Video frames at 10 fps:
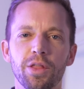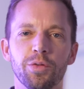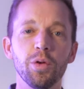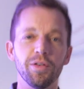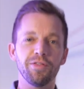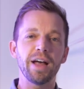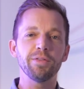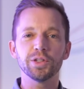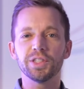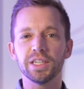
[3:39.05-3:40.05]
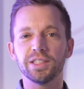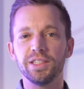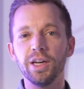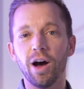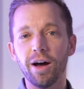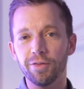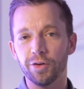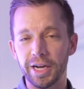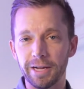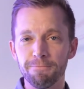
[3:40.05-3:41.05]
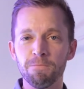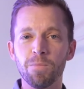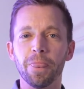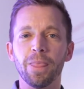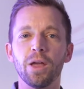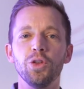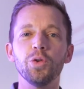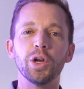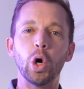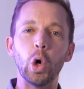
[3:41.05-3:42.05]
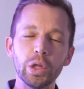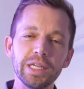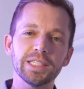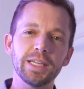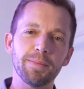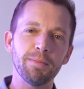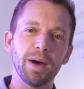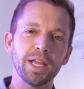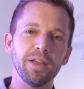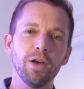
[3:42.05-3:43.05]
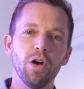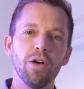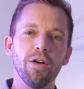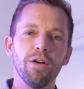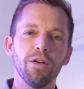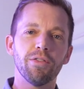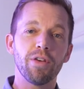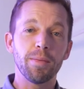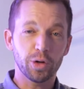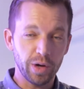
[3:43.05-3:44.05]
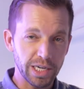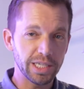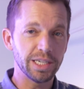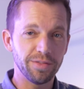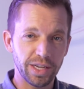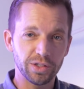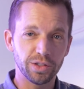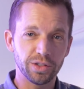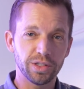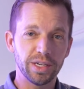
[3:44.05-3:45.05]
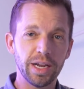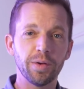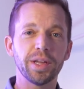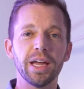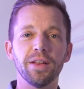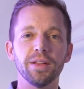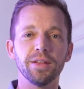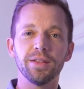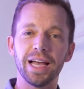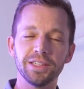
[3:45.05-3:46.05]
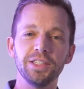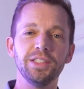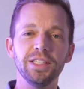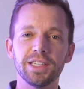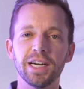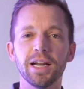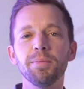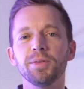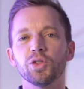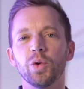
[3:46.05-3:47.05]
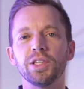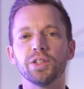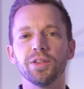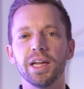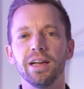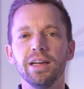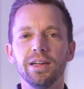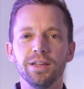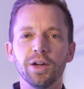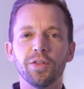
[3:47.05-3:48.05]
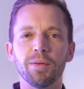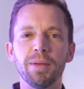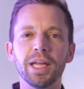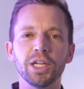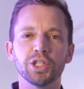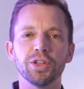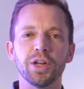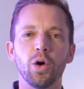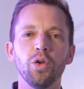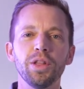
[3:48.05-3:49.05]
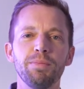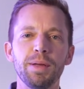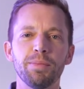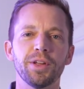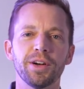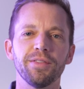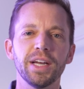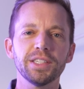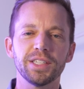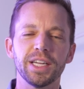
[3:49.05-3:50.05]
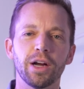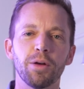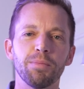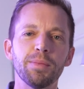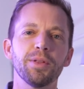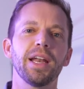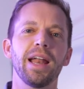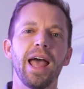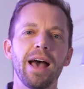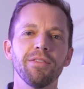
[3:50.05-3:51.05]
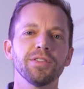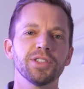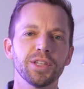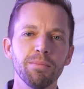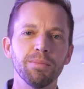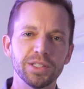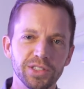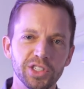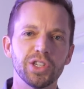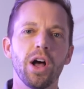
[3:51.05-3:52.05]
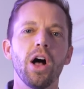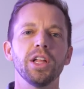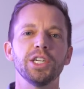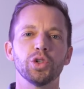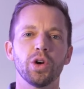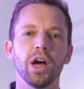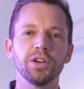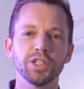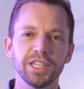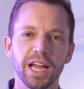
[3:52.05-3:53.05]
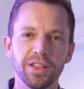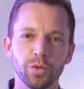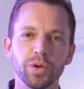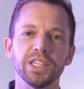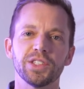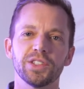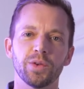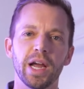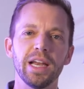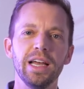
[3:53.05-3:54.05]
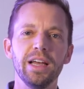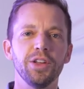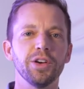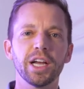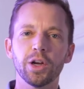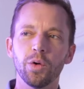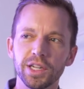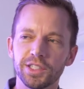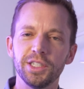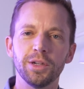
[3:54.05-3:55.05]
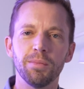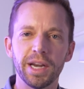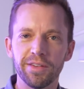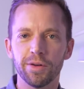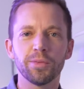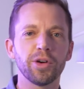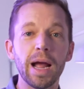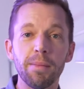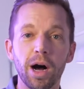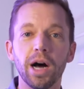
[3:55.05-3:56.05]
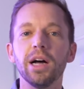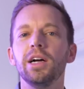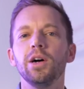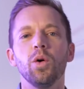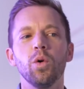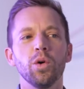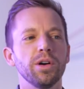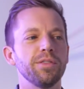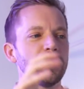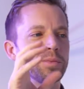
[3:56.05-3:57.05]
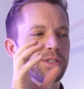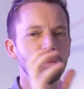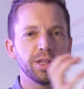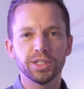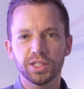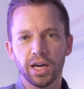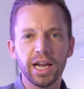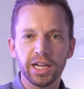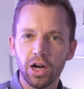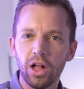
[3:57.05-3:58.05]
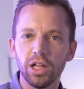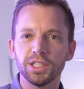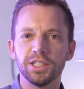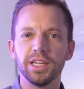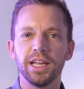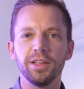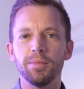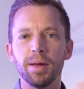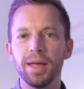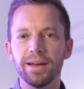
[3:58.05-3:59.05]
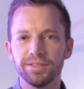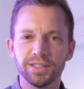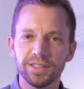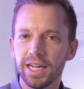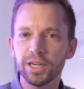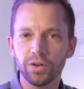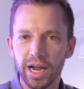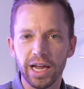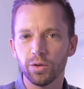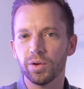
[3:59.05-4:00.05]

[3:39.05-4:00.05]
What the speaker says: through a 506C offering, you can only accept money from accredited investors. Now again, the SEC set it up this way so that they're making sure that only people that are investing are people that have some business knowledge or understand the risks, right? You're not going to steal money from grandma or from someone that just got out of college that maybe has 10 grand or